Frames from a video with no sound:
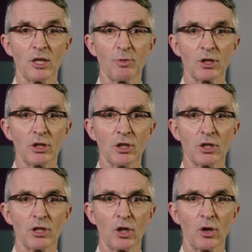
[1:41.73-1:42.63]

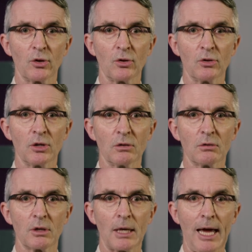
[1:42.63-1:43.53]
procedures include
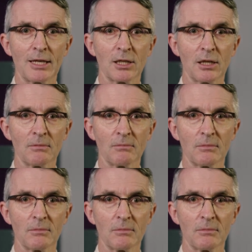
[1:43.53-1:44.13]
cancer,